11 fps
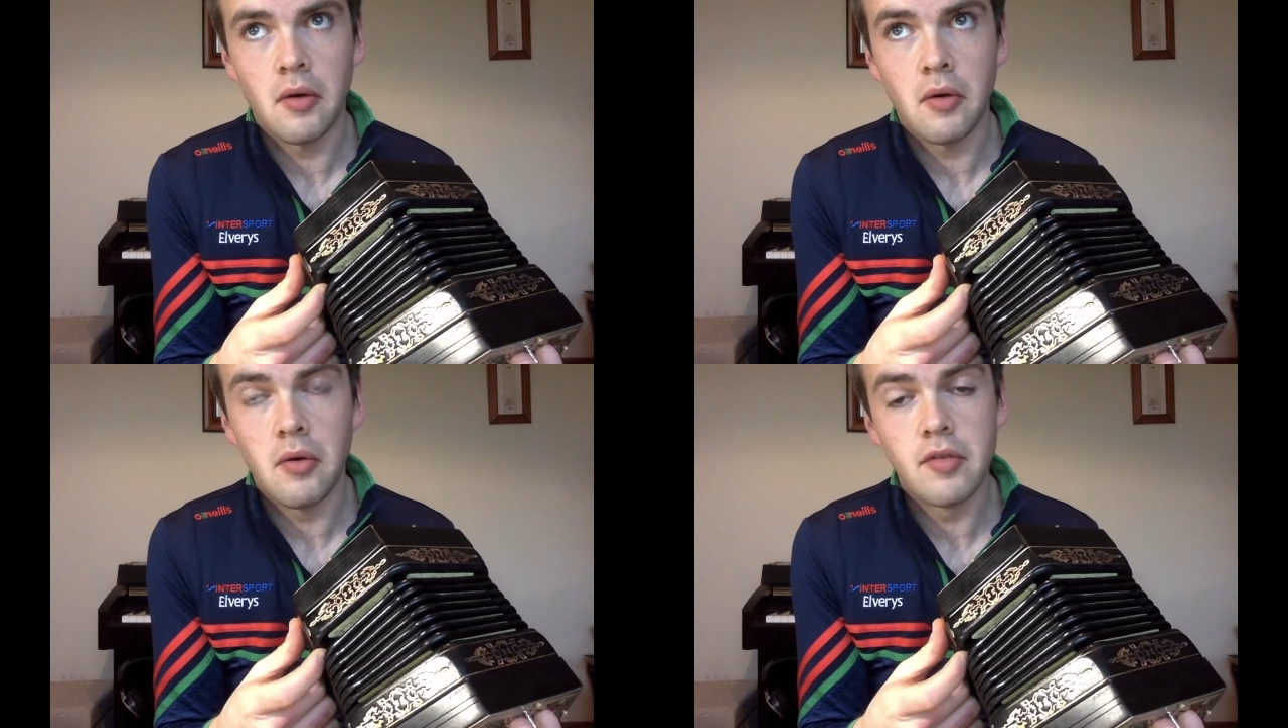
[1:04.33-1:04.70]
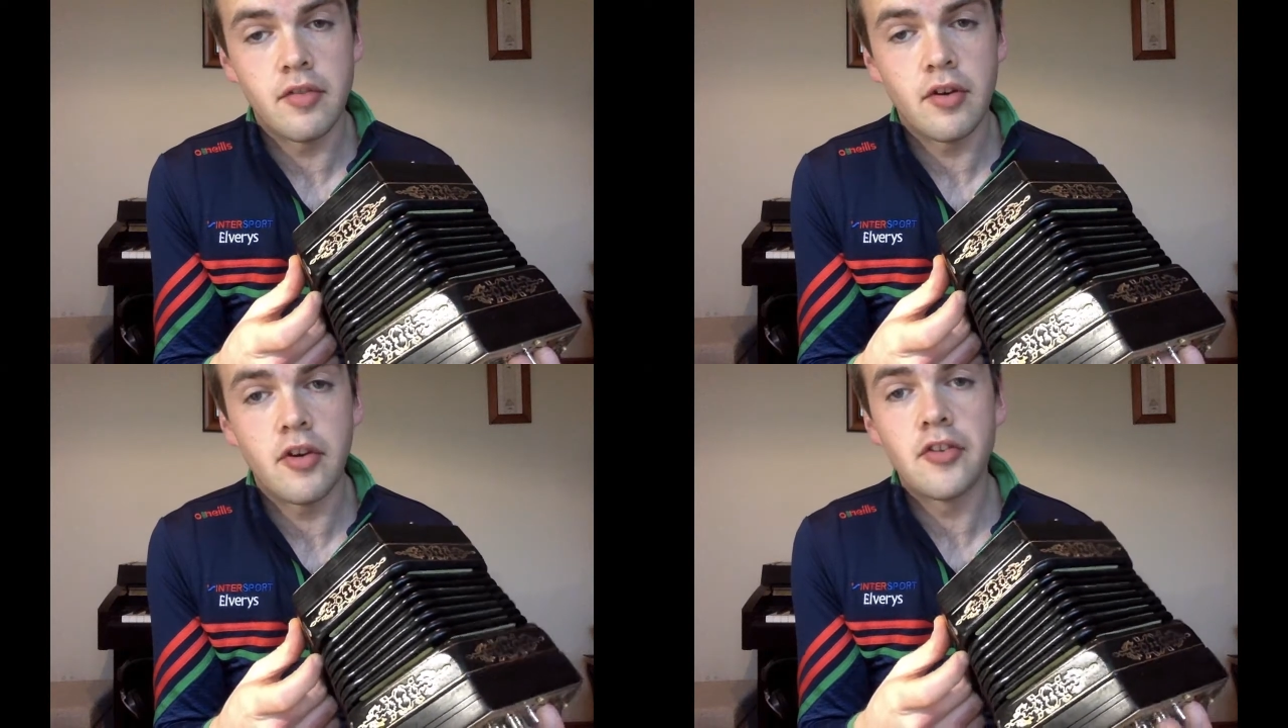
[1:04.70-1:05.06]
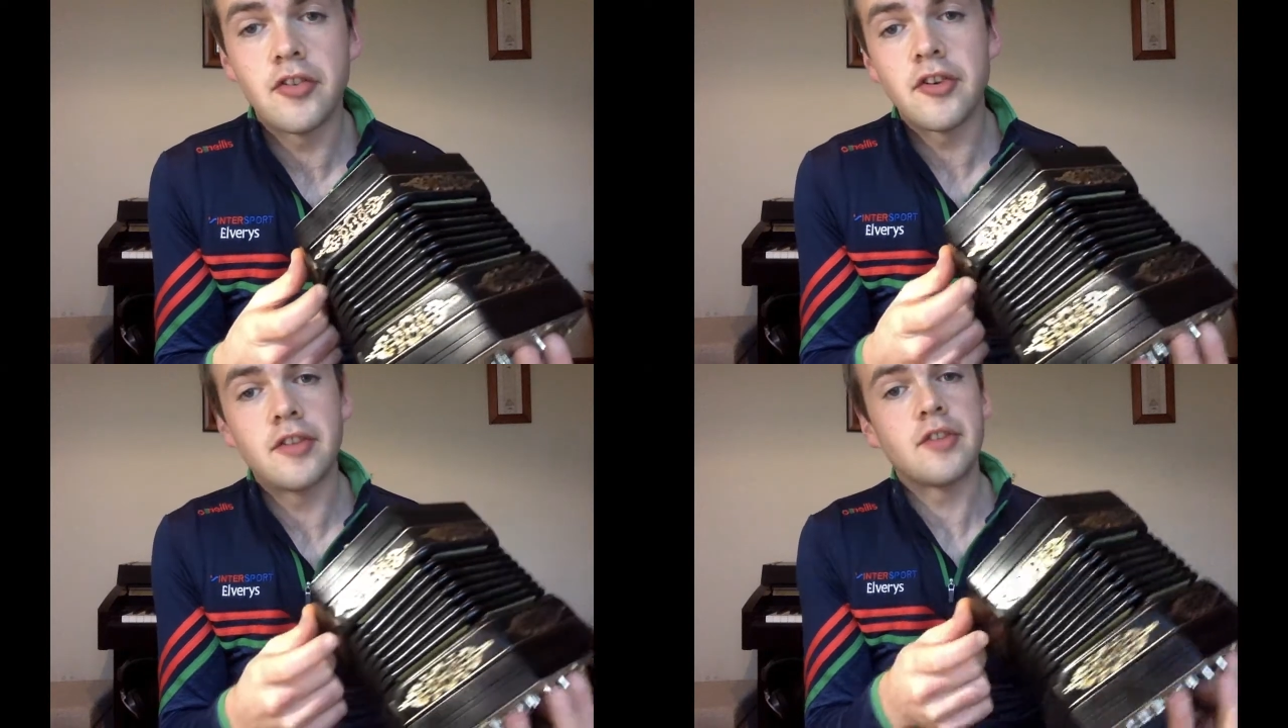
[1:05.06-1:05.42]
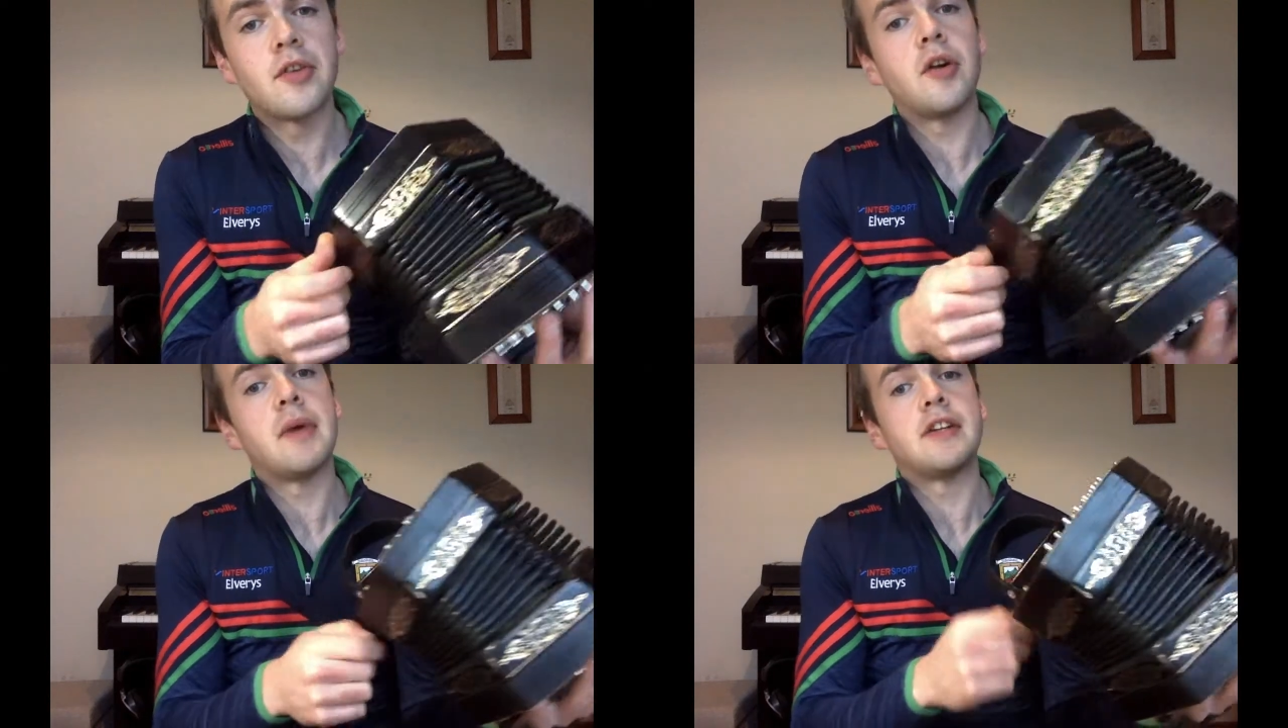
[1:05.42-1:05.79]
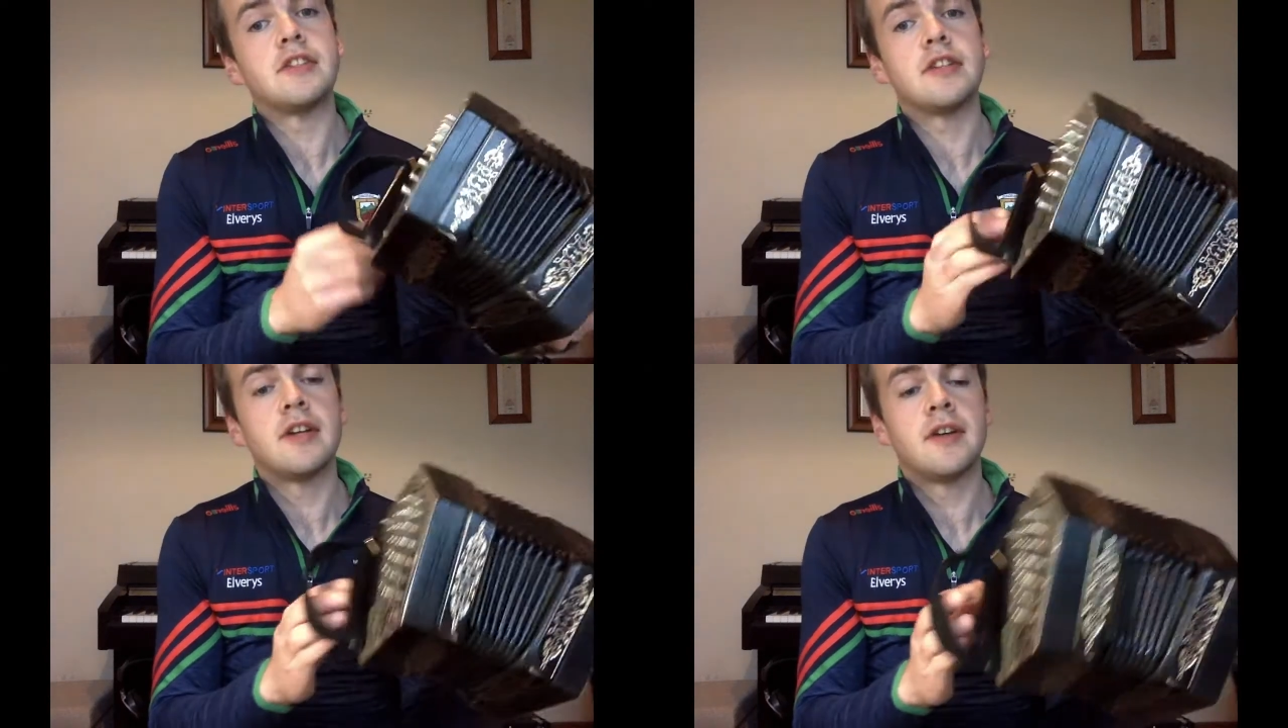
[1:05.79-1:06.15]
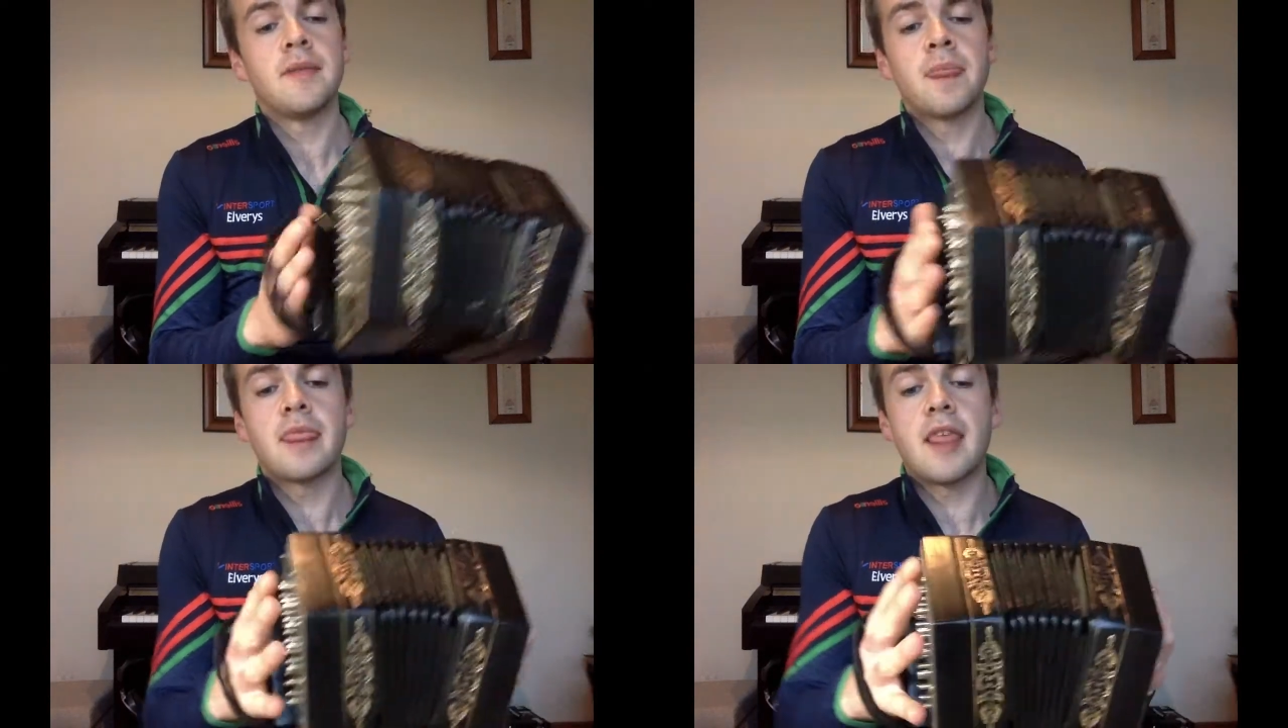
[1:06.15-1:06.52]
over 100 years ago, imagine,
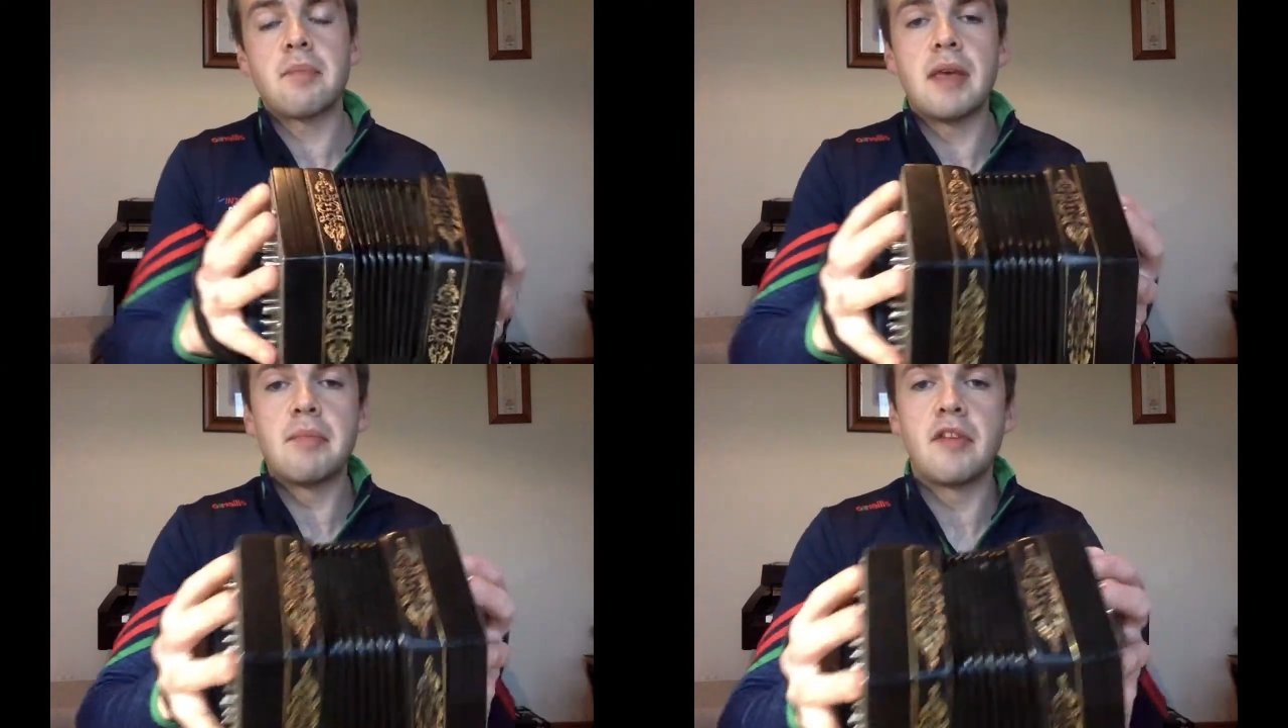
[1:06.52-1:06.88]
that people